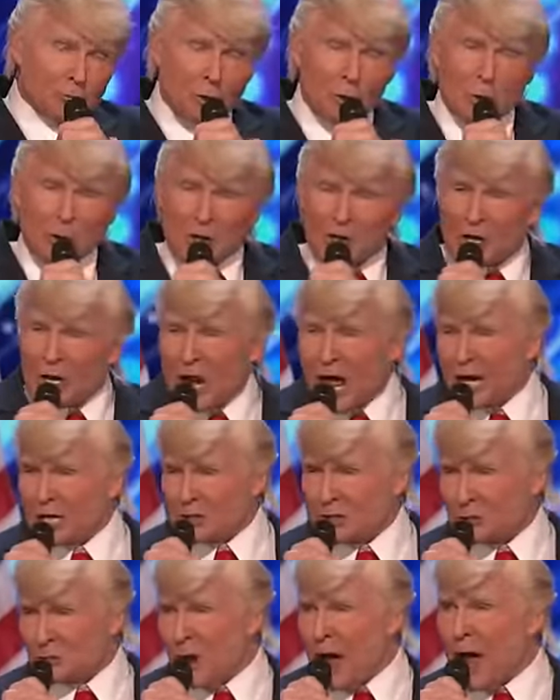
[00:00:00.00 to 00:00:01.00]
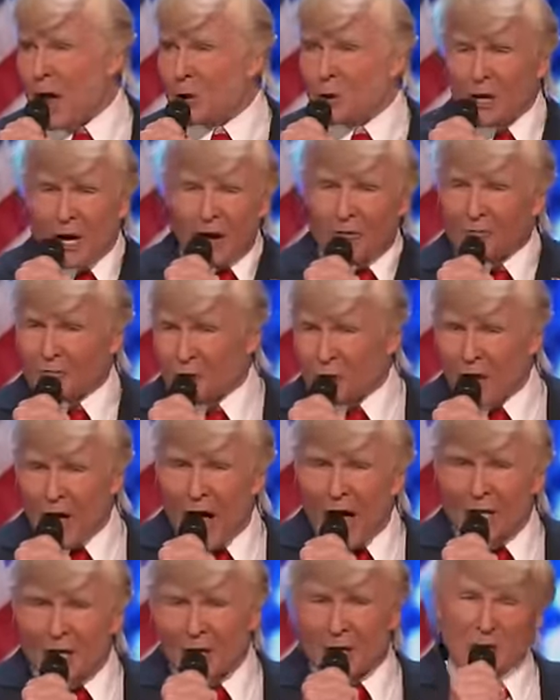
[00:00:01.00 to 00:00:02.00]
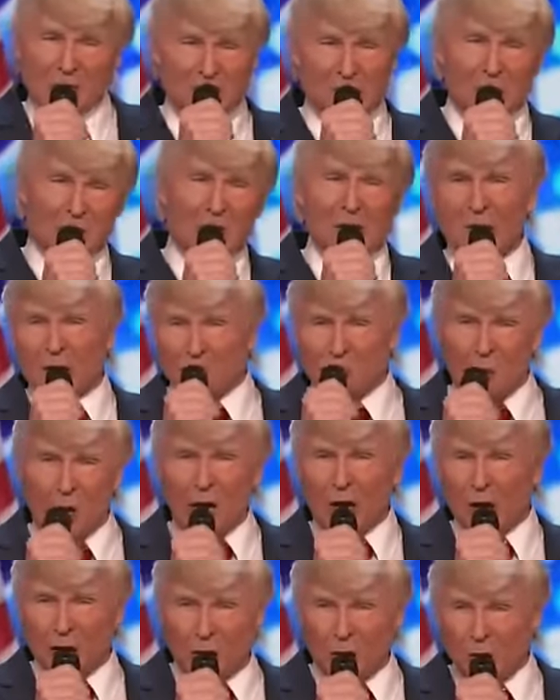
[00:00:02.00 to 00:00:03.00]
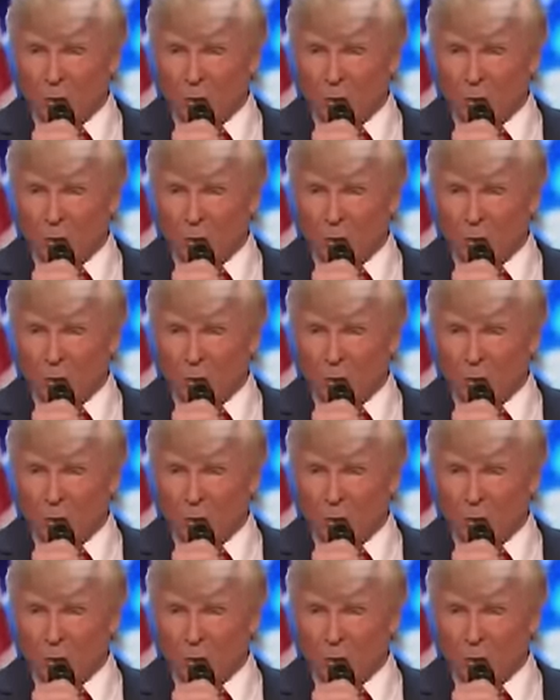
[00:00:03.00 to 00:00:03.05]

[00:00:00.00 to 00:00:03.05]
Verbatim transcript: through to the next round after that, this thing is rigged.